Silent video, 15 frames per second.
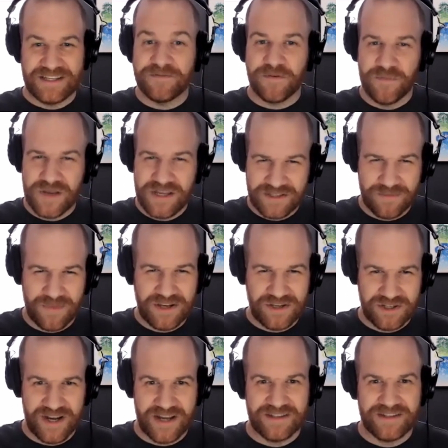For me, it's in my
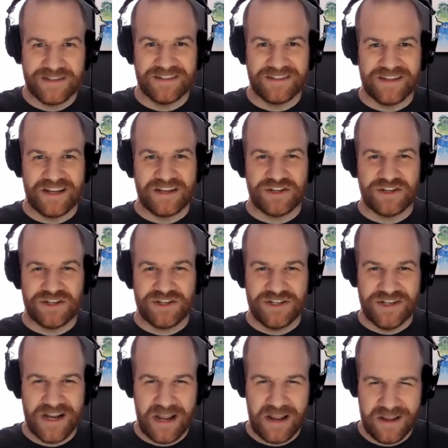chest. It's like a
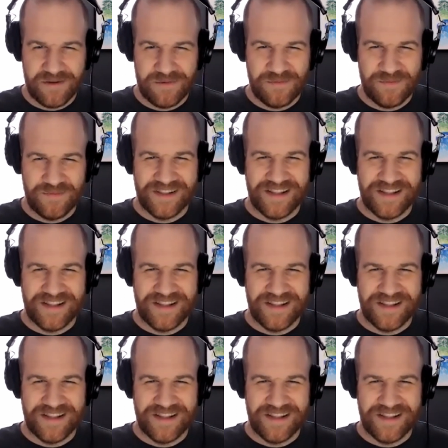shame,